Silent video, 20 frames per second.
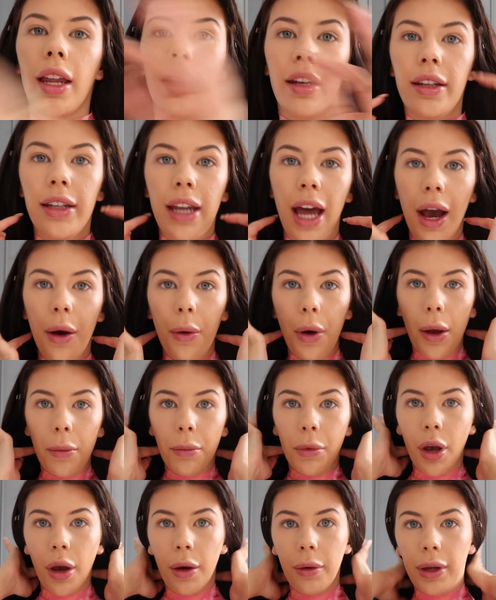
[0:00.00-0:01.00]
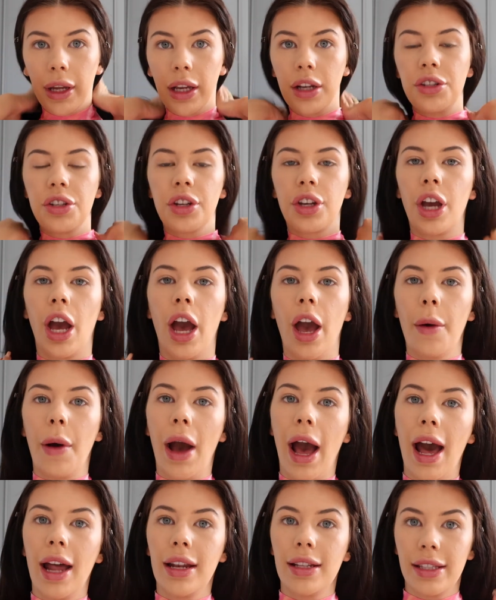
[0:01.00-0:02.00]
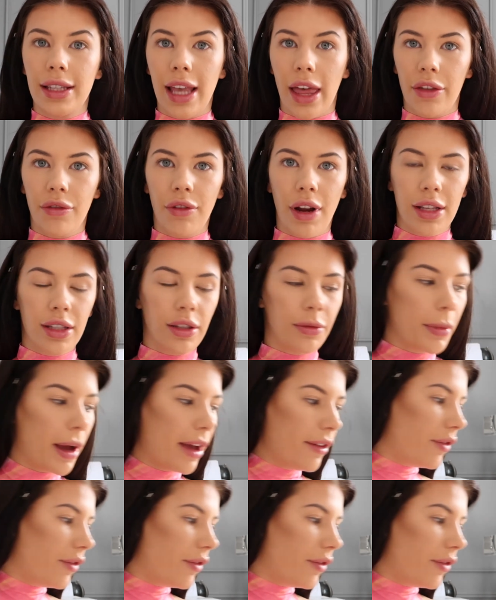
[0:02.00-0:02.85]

Now I'm going to go and set the rest of my